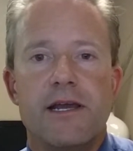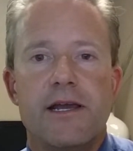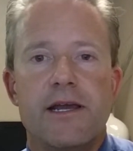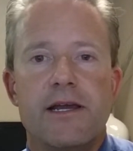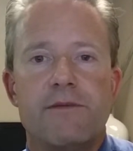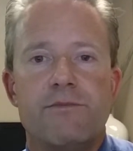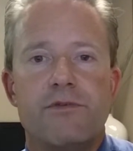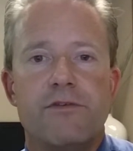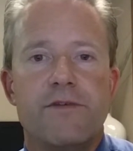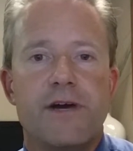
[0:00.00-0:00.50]

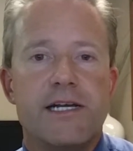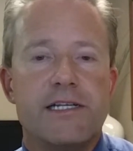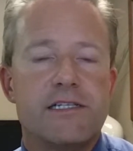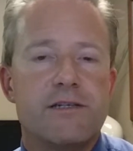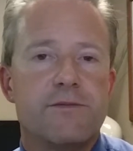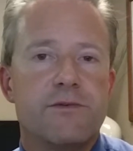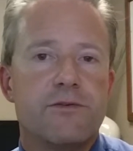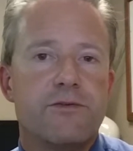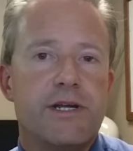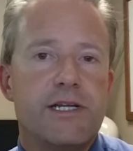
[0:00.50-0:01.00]
and provide
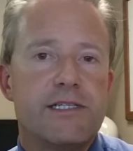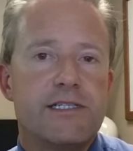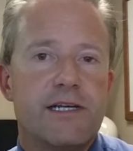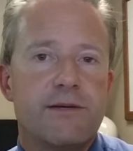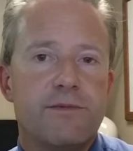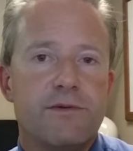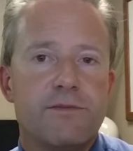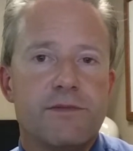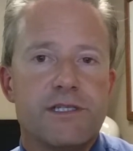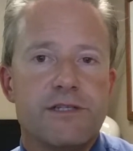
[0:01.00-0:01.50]
some great
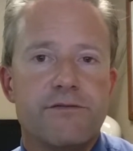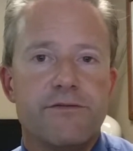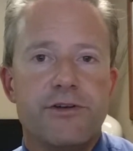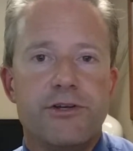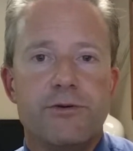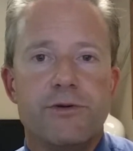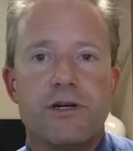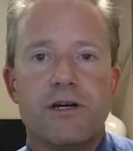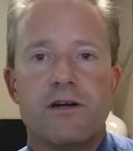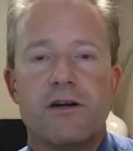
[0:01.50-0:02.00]
supplements for
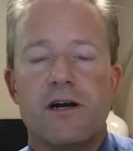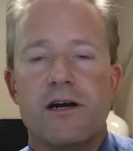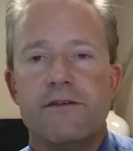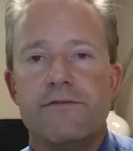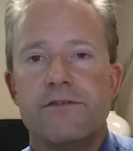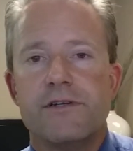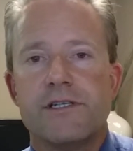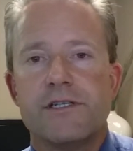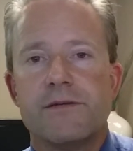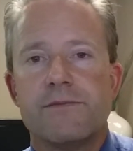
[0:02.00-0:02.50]
you in our
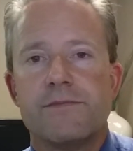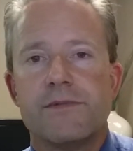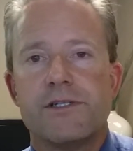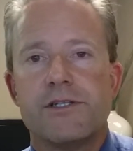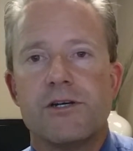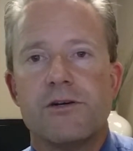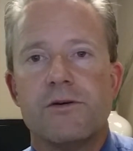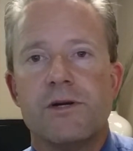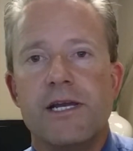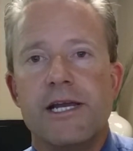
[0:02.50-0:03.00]
office.
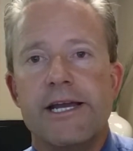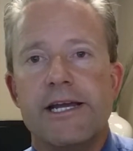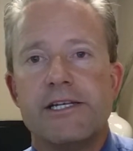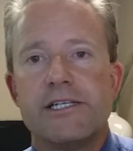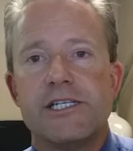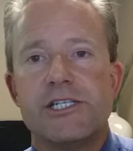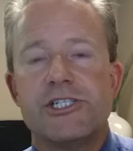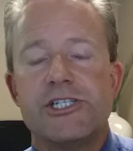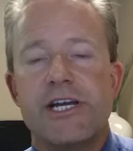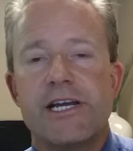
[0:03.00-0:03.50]
So
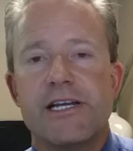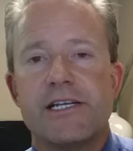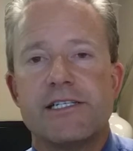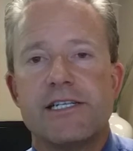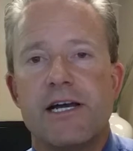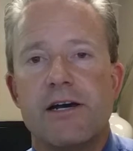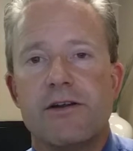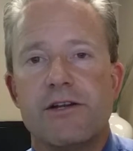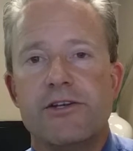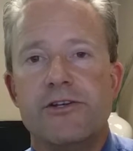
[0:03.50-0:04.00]
just check
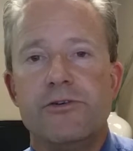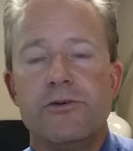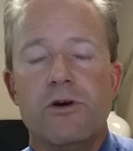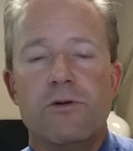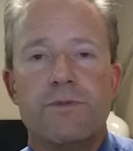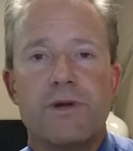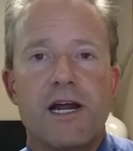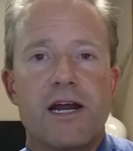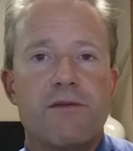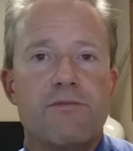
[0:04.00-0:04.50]
us out at
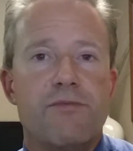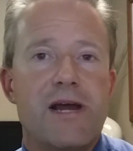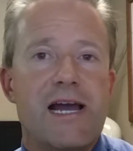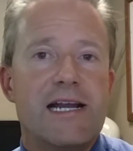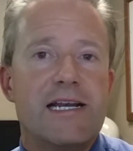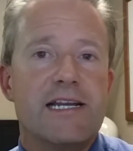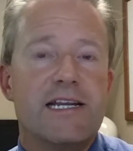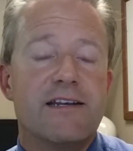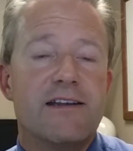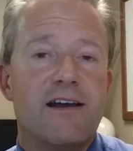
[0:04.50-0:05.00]

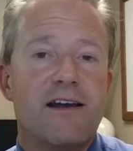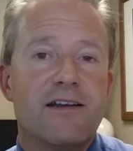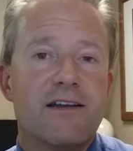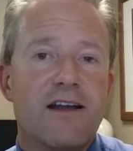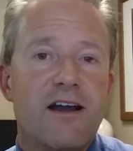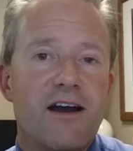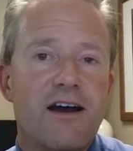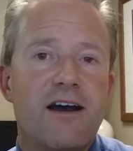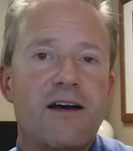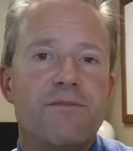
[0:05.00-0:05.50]

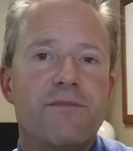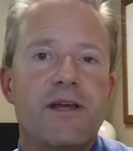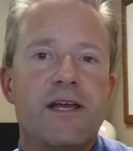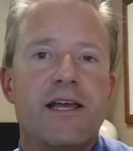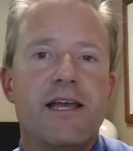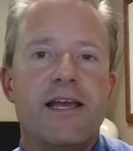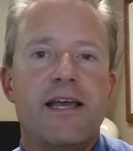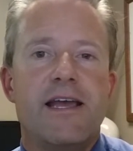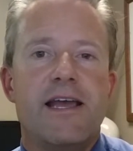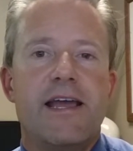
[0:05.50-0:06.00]
newhopechiropractic.com
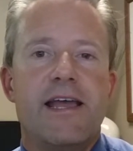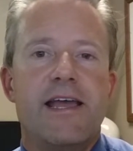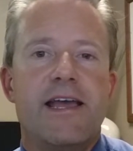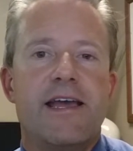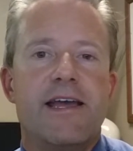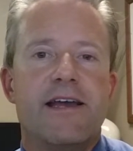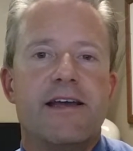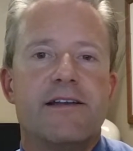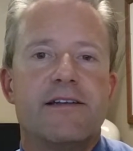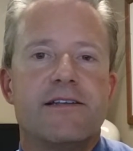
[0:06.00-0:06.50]

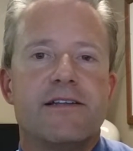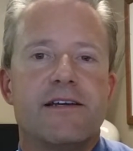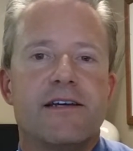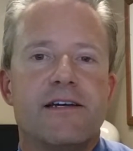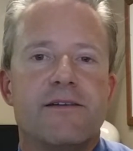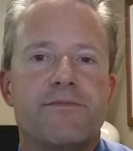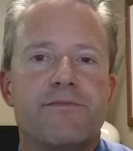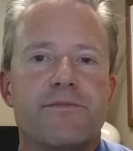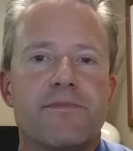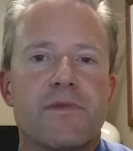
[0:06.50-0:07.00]
and
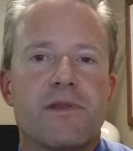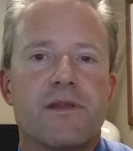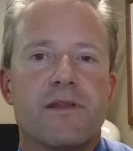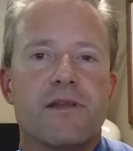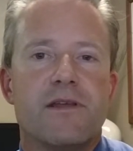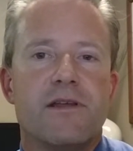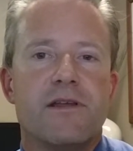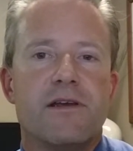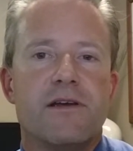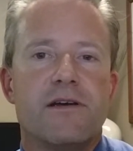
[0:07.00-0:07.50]
um,
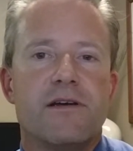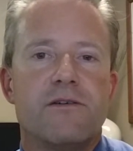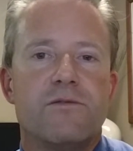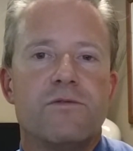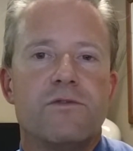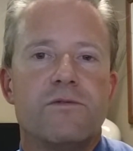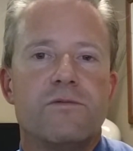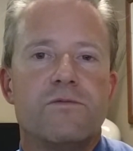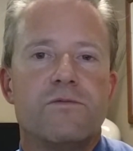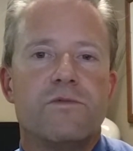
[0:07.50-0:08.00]

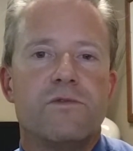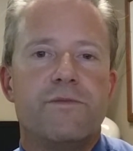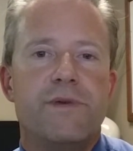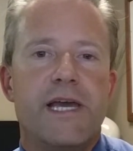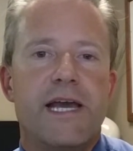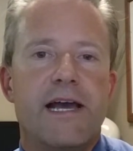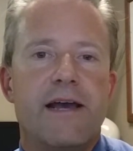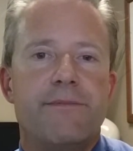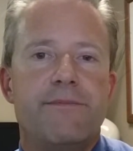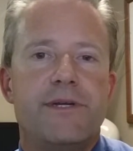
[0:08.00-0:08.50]
we'll
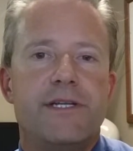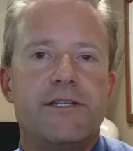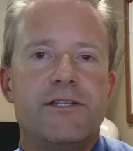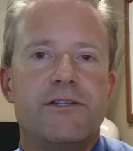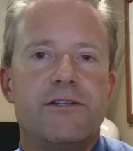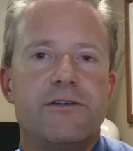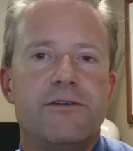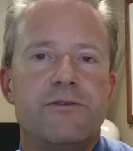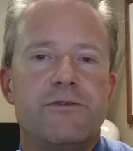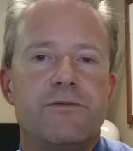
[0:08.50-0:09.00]
be happy
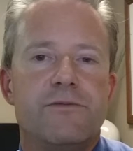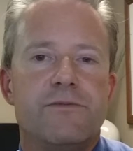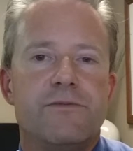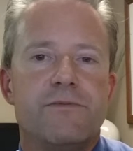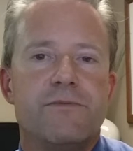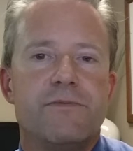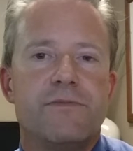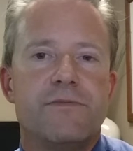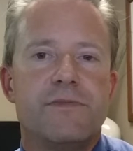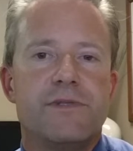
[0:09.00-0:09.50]
to
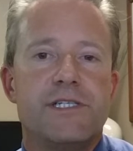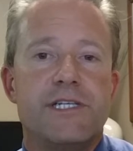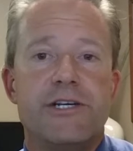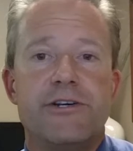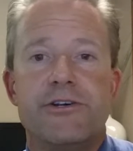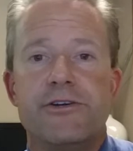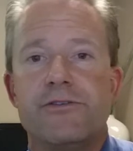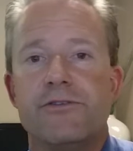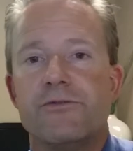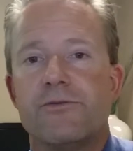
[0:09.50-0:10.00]

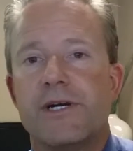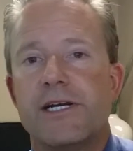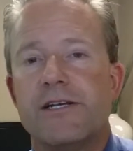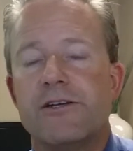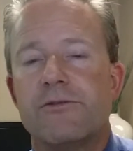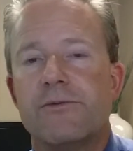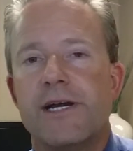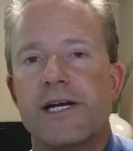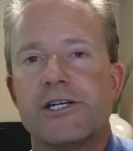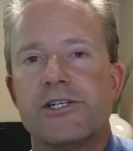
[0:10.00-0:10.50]
steer you in the right
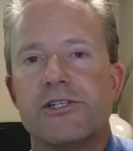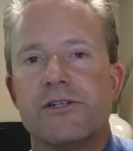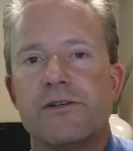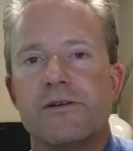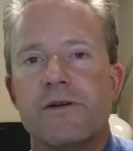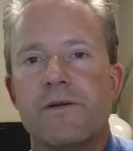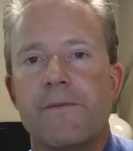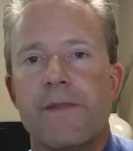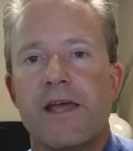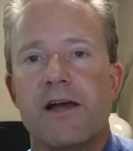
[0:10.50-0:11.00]
direction,
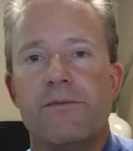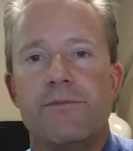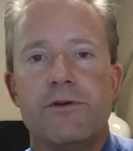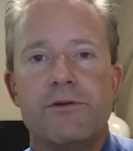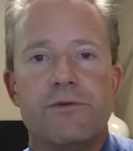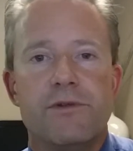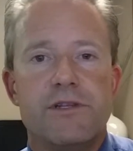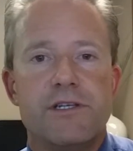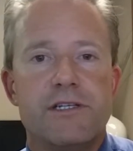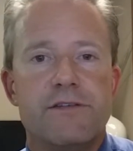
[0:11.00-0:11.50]
help
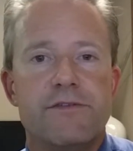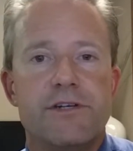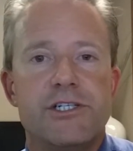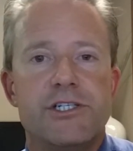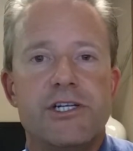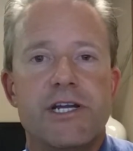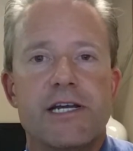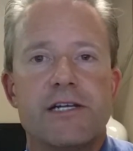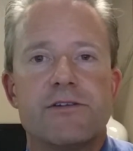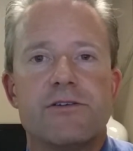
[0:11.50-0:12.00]
you with these
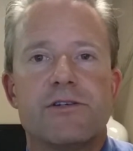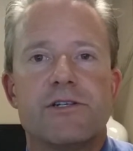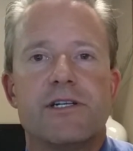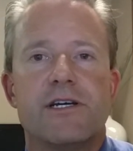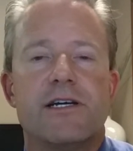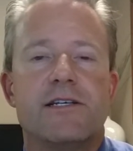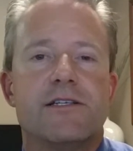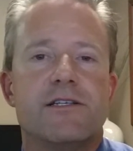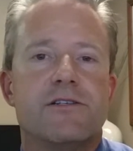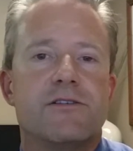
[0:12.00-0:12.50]
vision
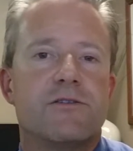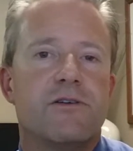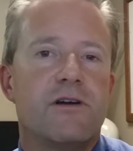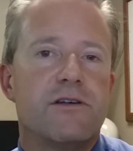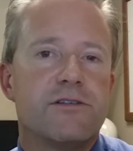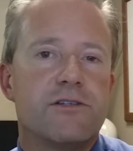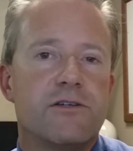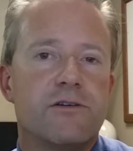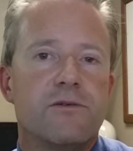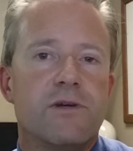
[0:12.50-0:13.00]
exercises, or
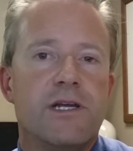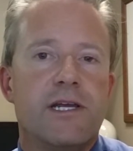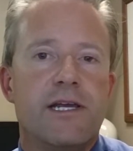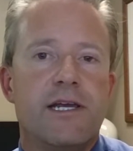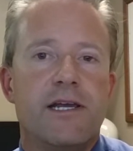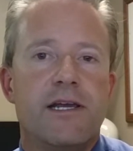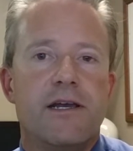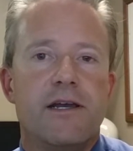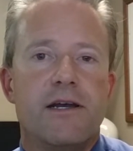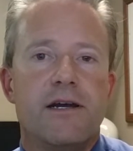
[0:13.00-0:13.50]
also
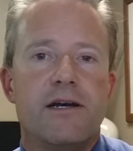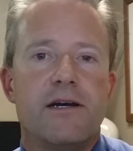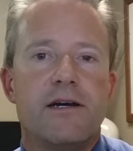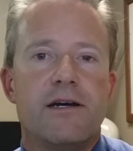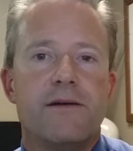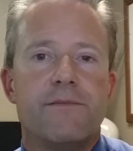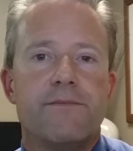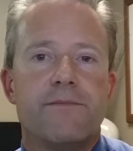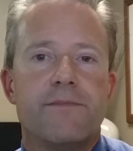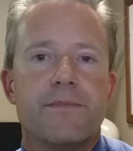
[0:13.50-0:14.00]

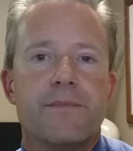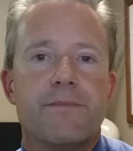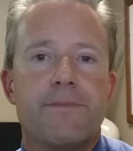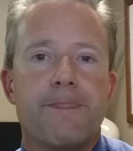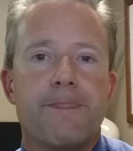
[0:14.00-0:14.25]
um,